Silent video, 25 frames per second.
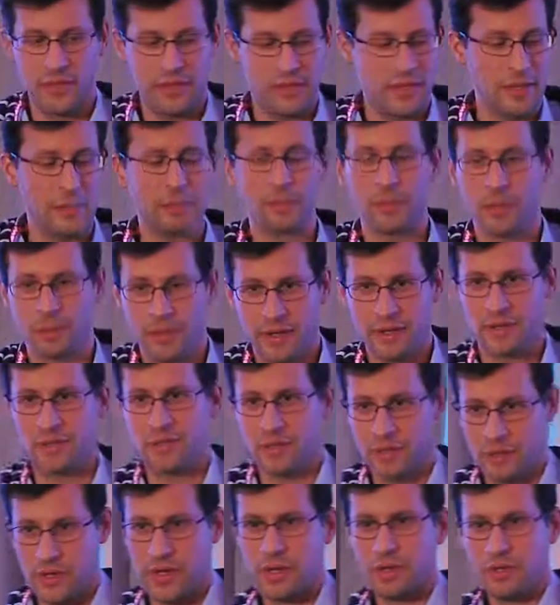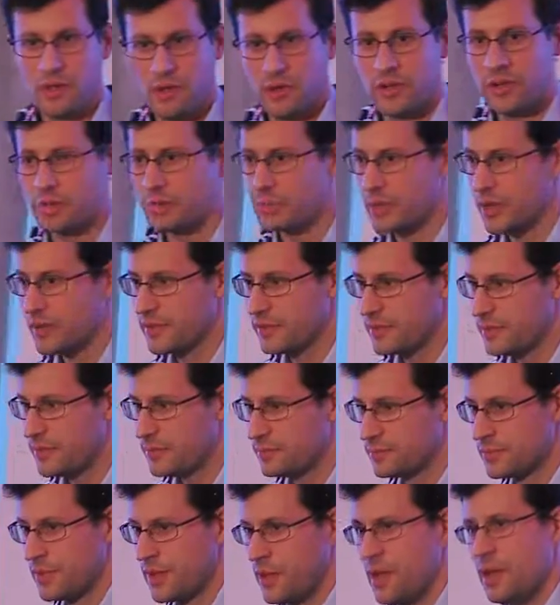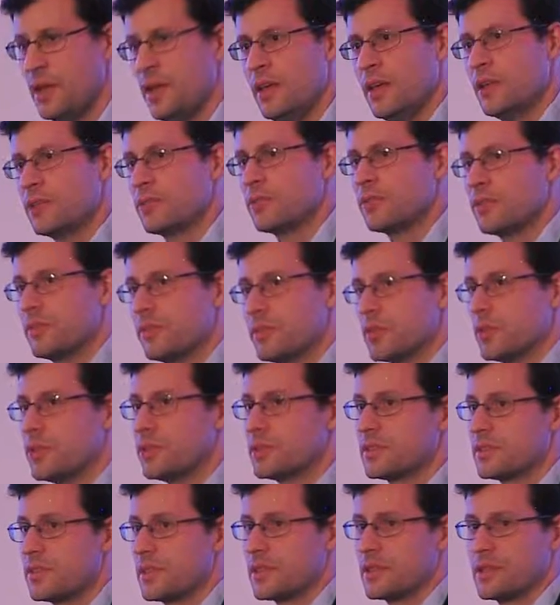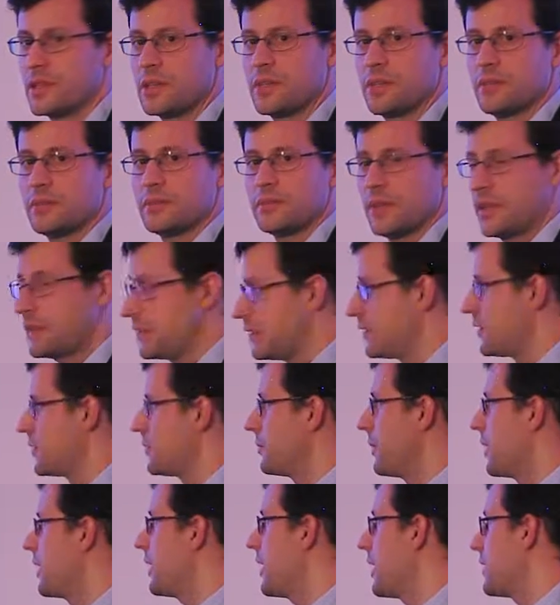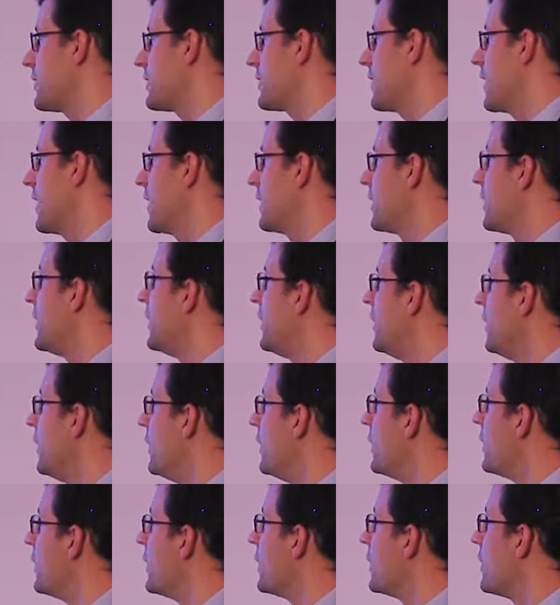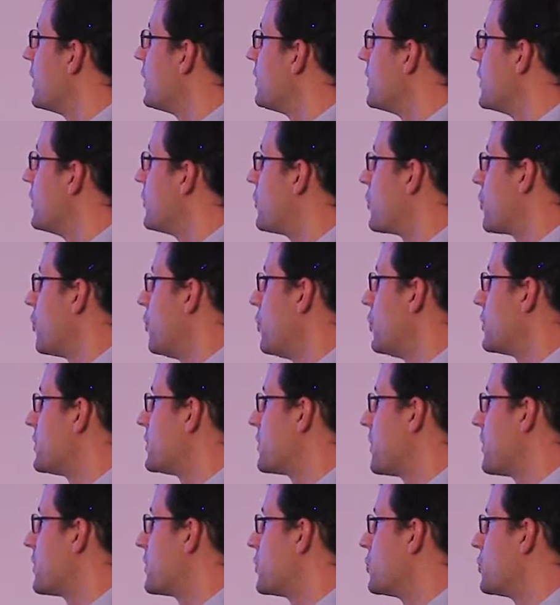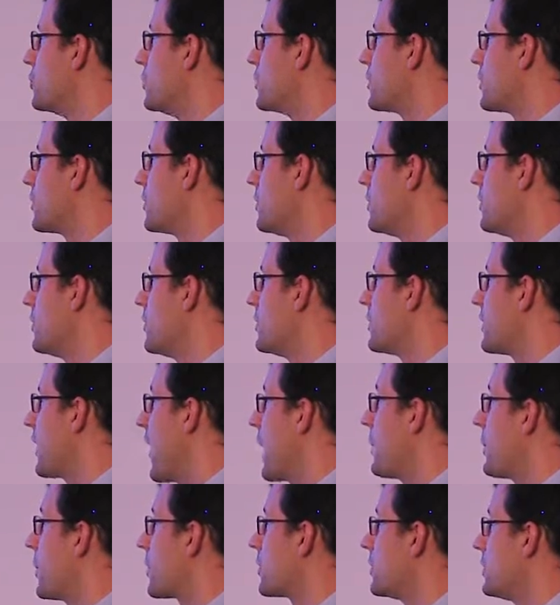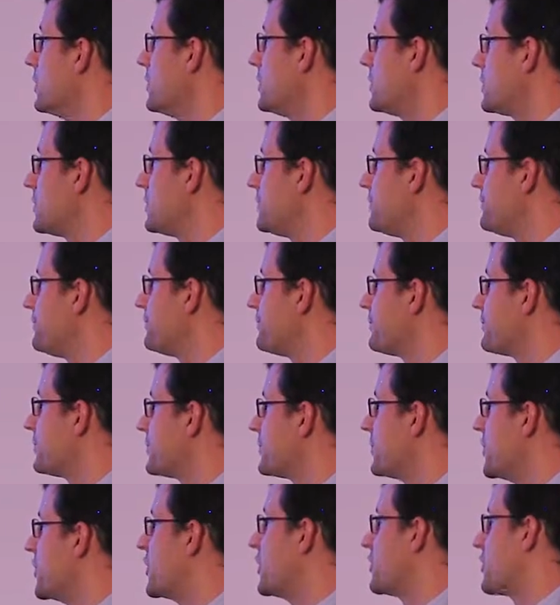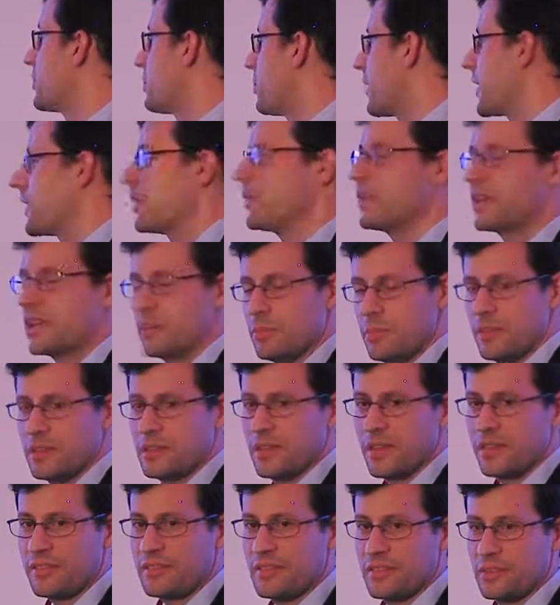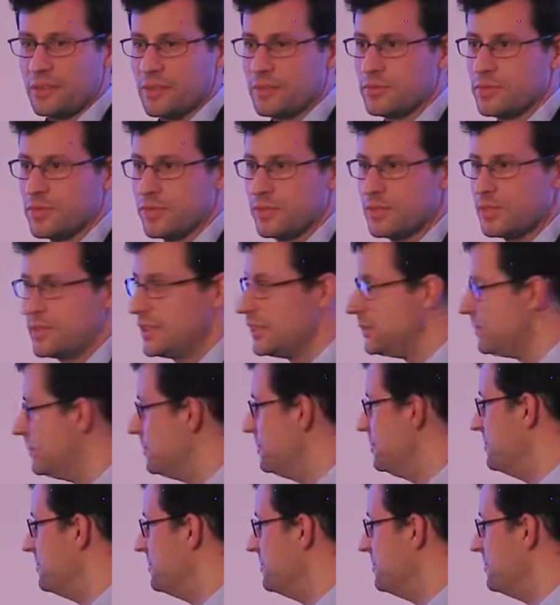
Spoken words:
implementing right now in Prezi. So we wrote, and this is my last slide, we wrote a tool called Abacus, which is a play on A/B testing, obviously.